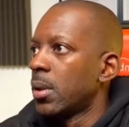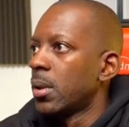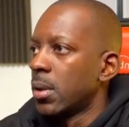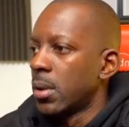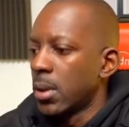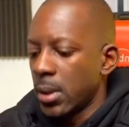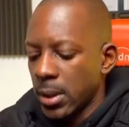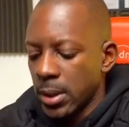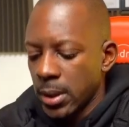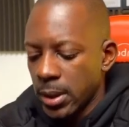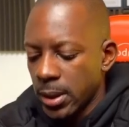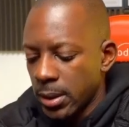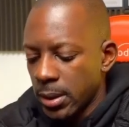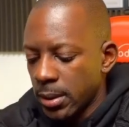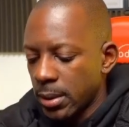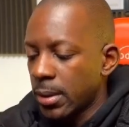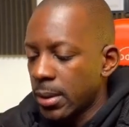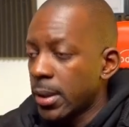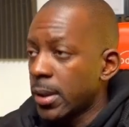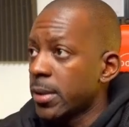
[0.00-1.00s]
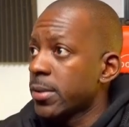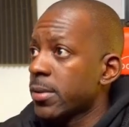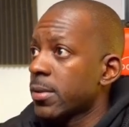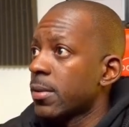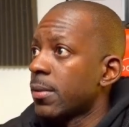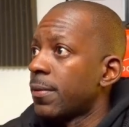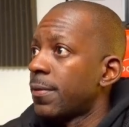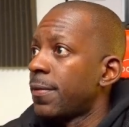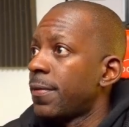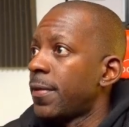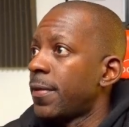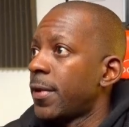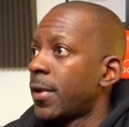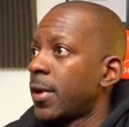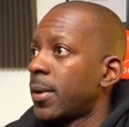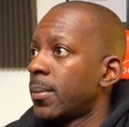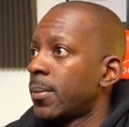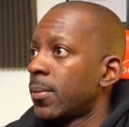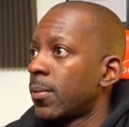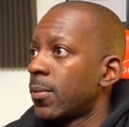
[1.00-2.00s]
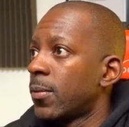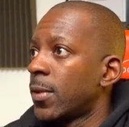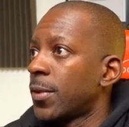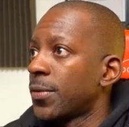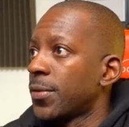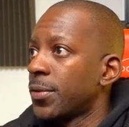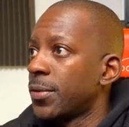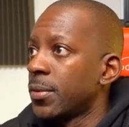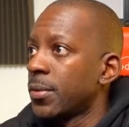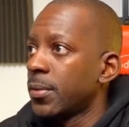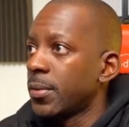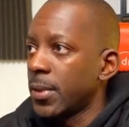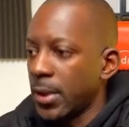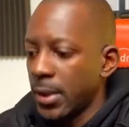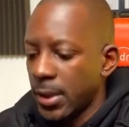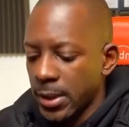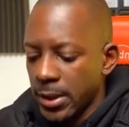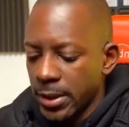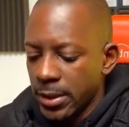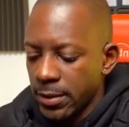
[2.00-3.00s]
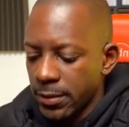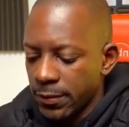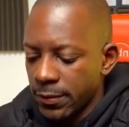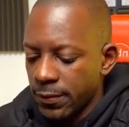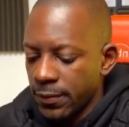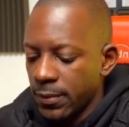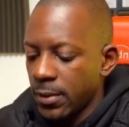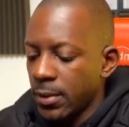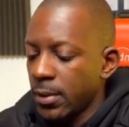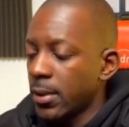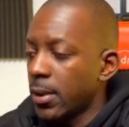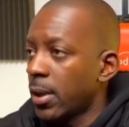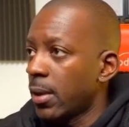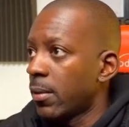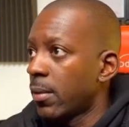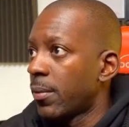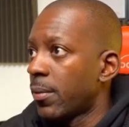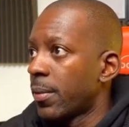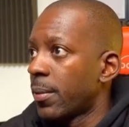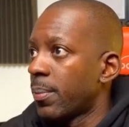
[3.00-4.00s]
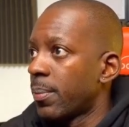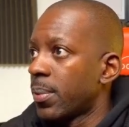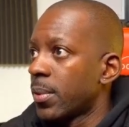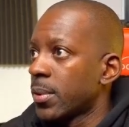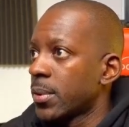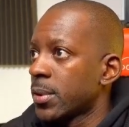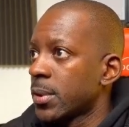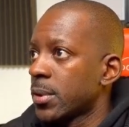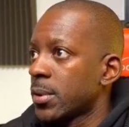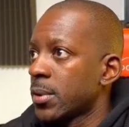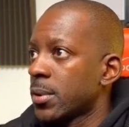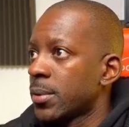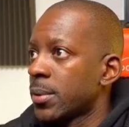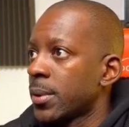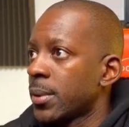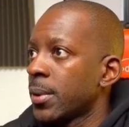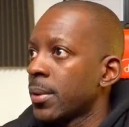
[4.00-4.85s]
and let's confirm what do we have in our repository.